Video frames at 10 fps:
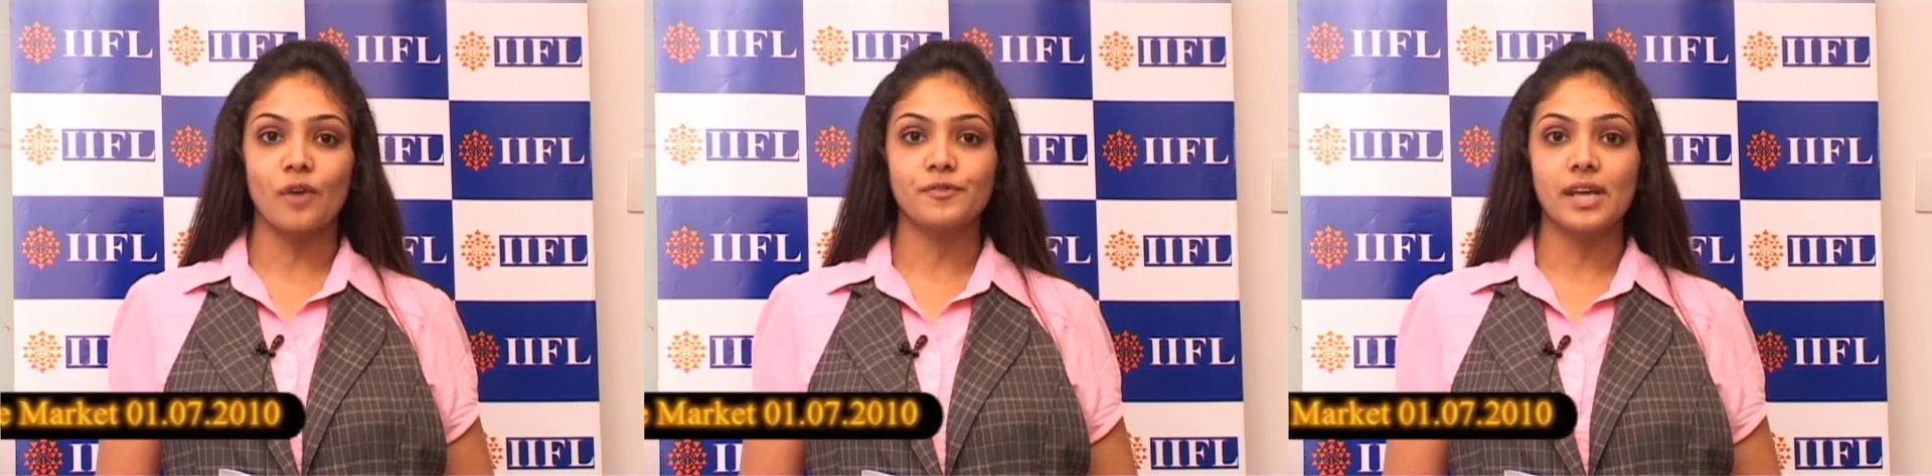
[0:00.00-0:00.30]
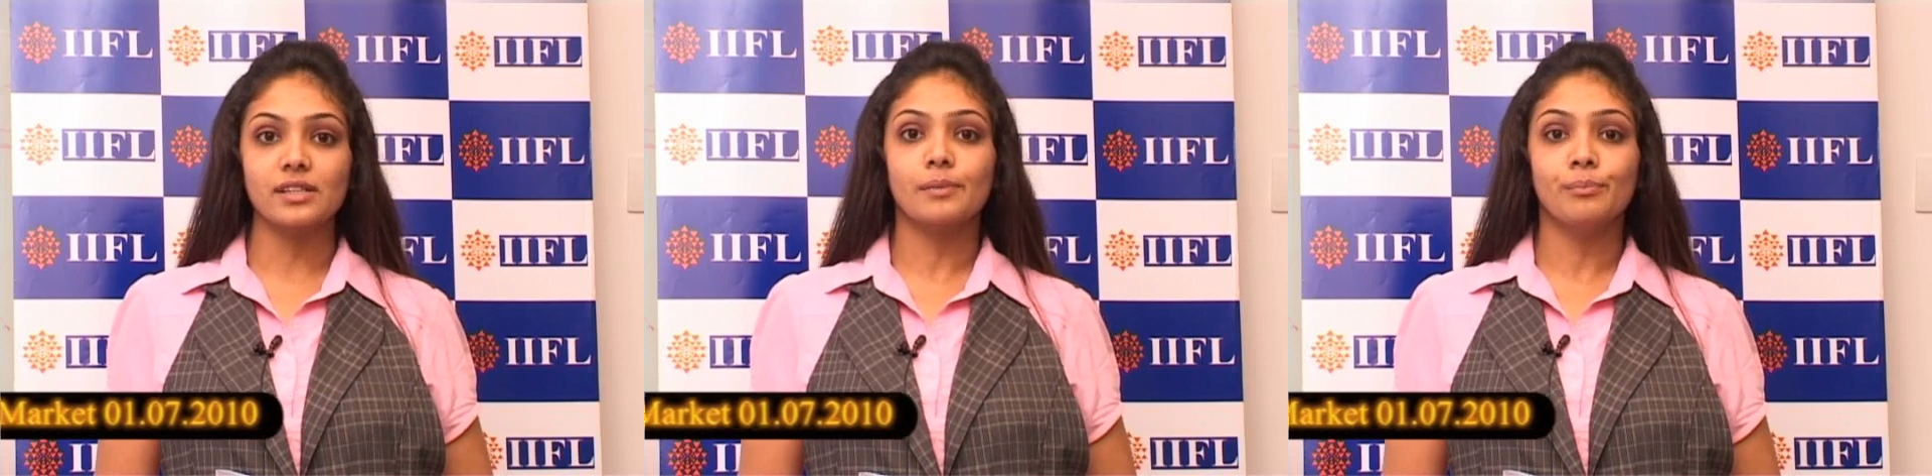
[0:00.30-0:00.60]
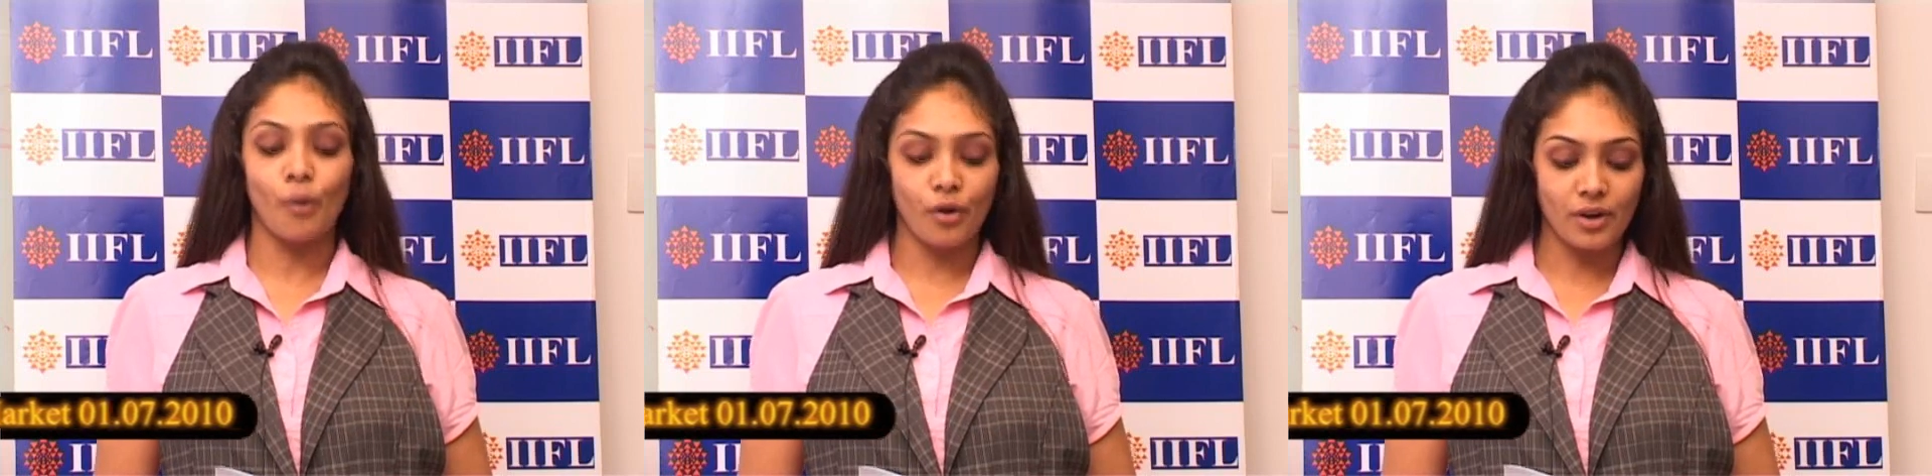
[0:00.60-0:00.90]
offset
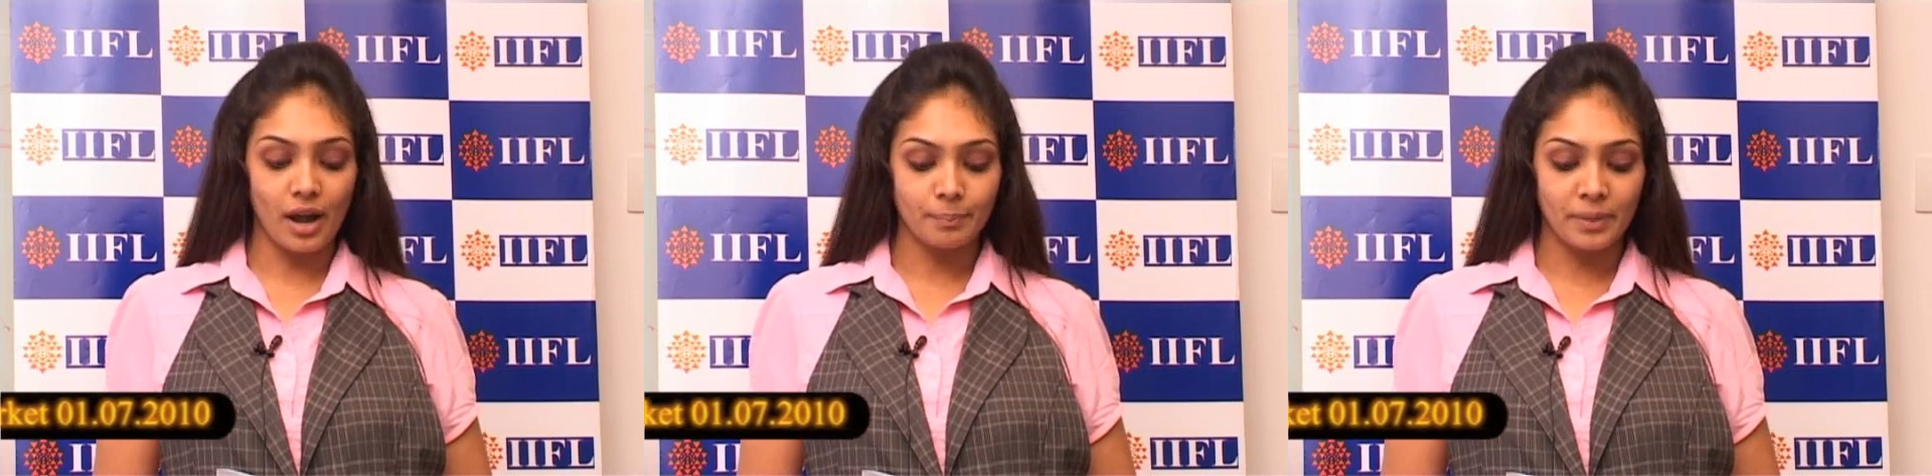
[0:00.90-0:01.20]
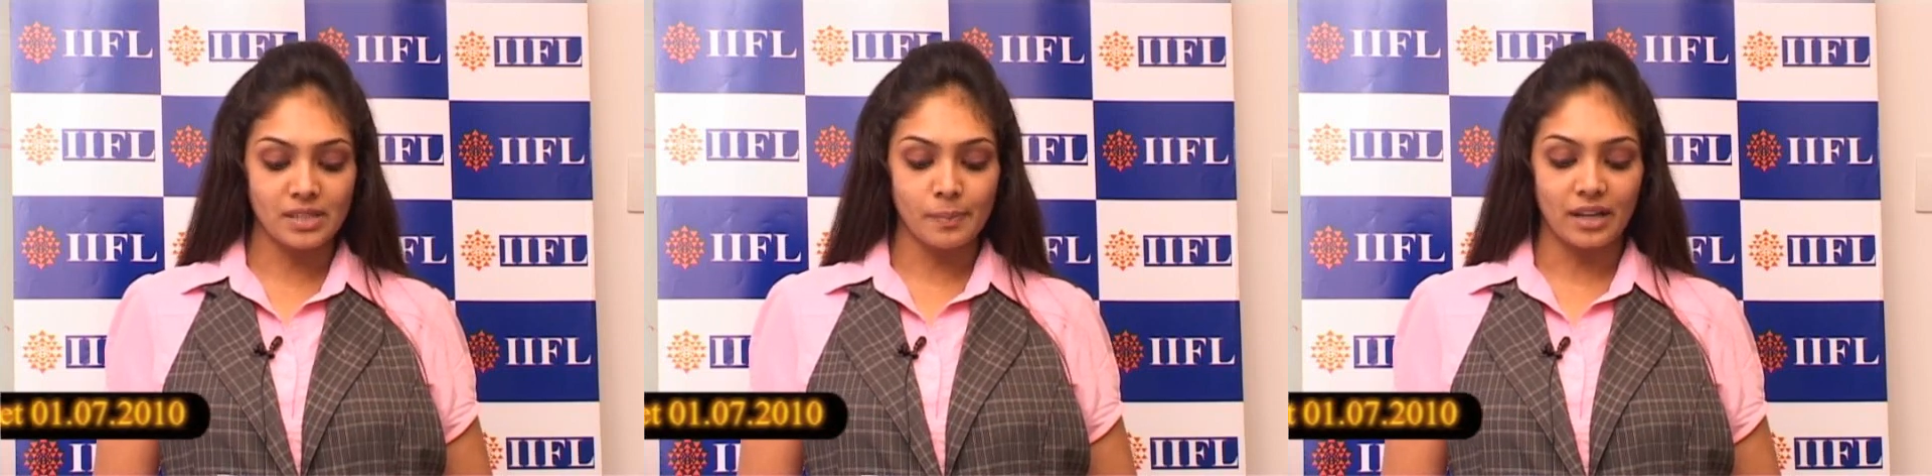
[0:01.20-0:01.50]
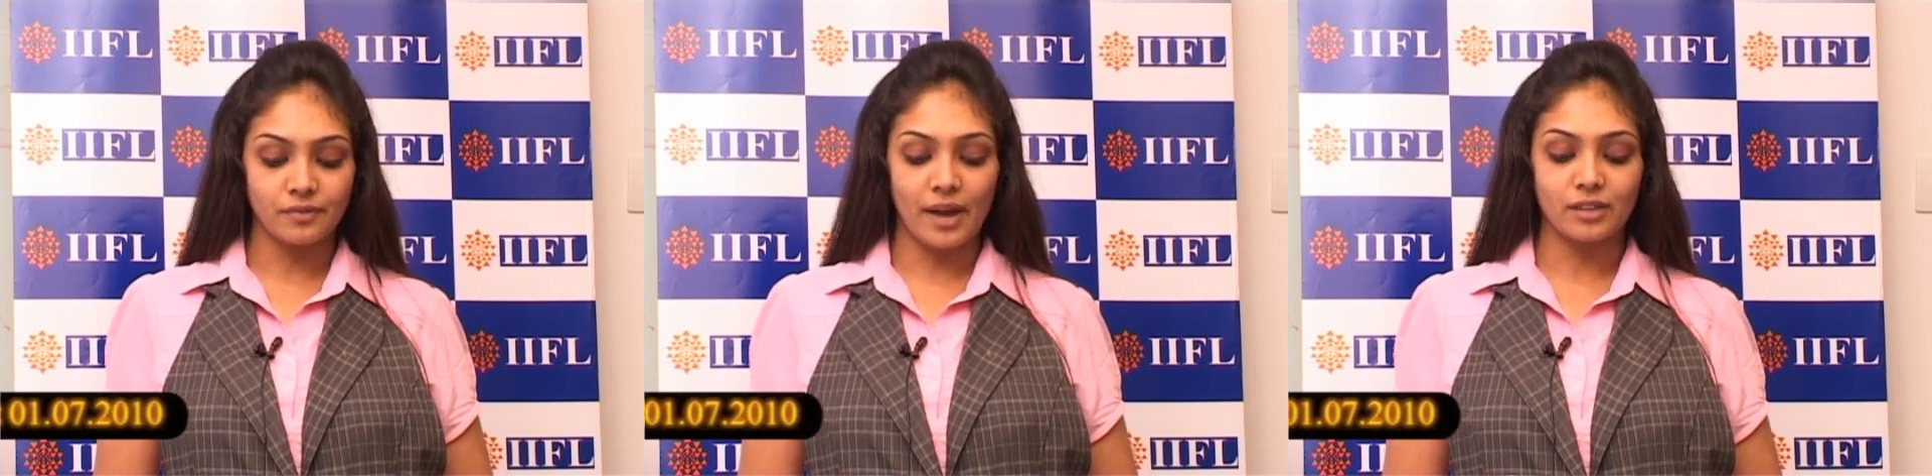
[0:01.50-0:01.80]
more upbeat
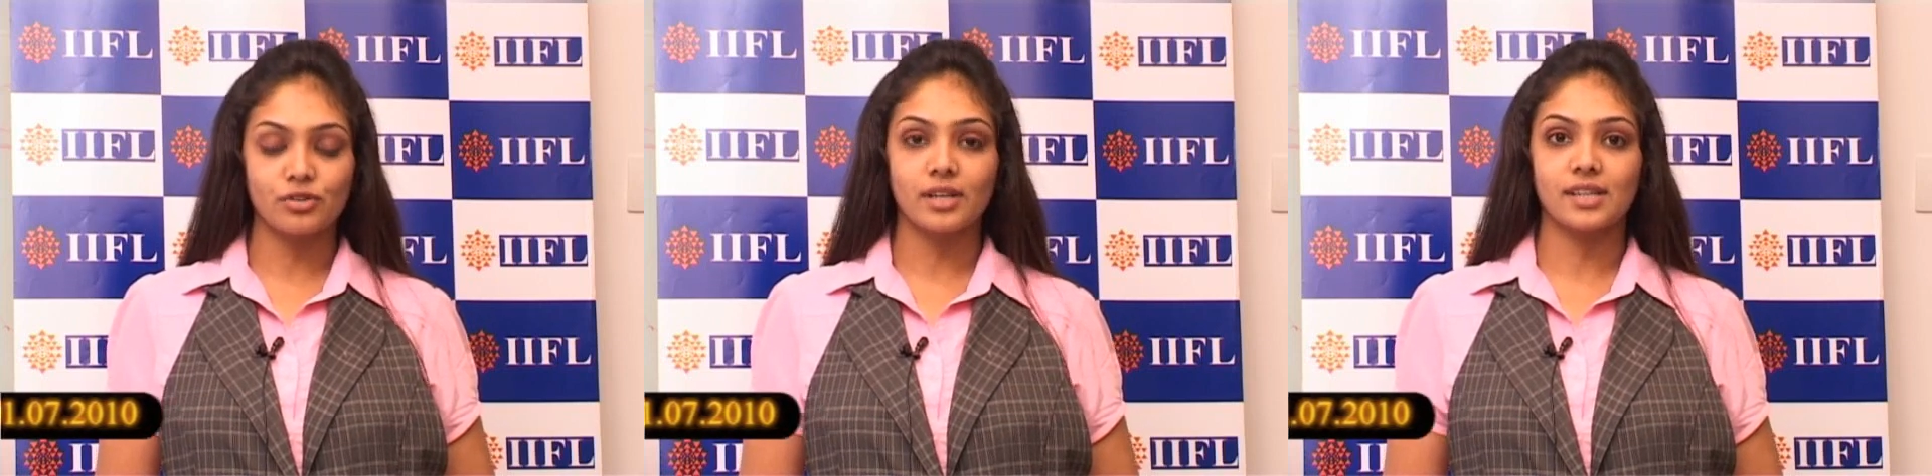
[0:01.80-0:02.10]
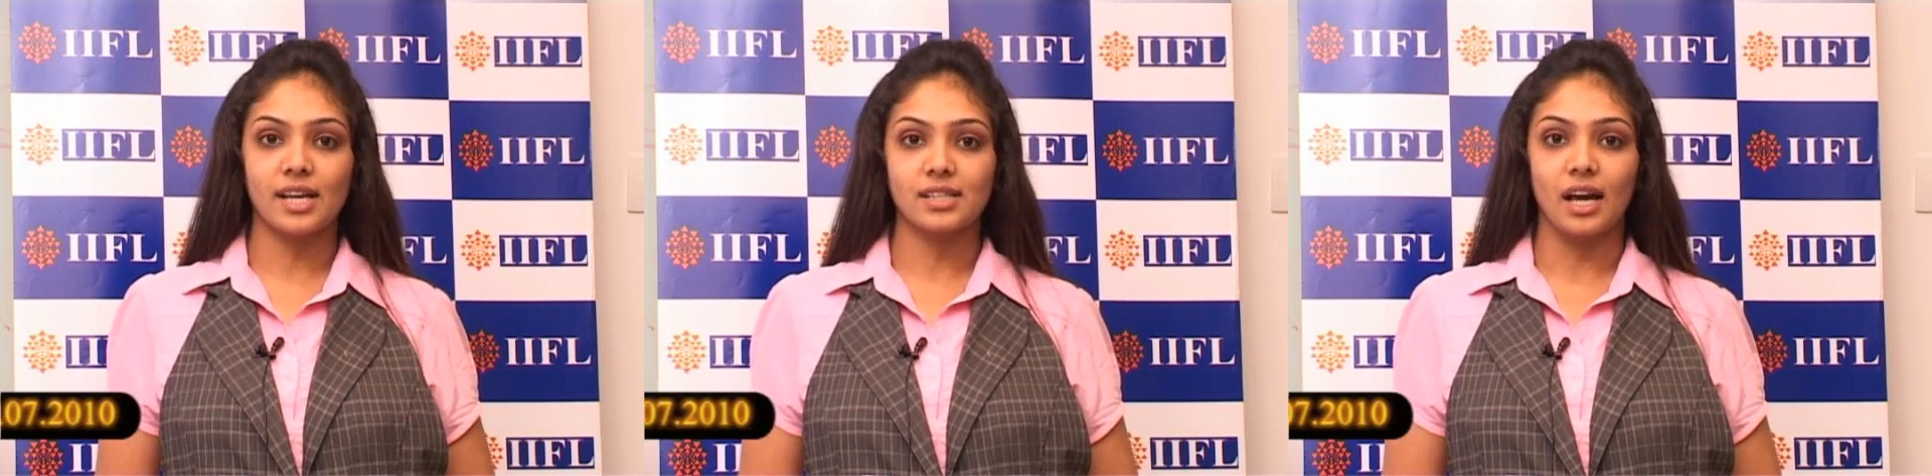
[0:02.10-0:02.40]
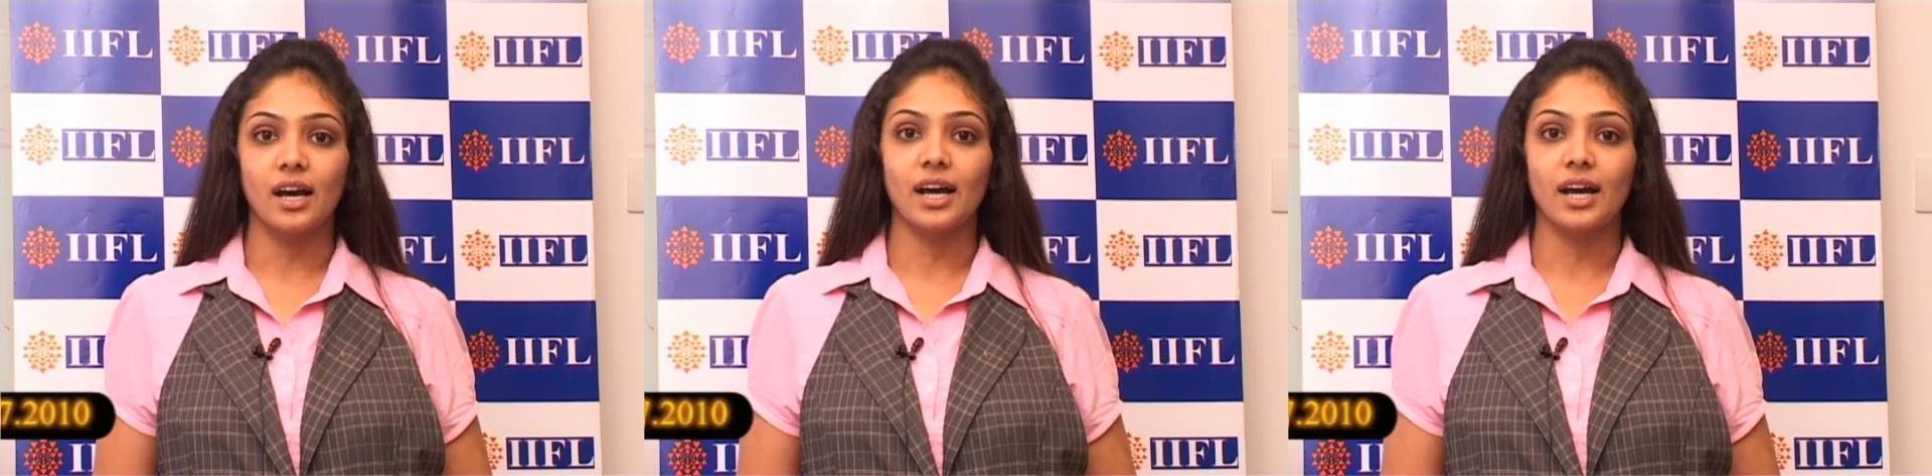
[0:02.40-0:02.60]
manufacturing data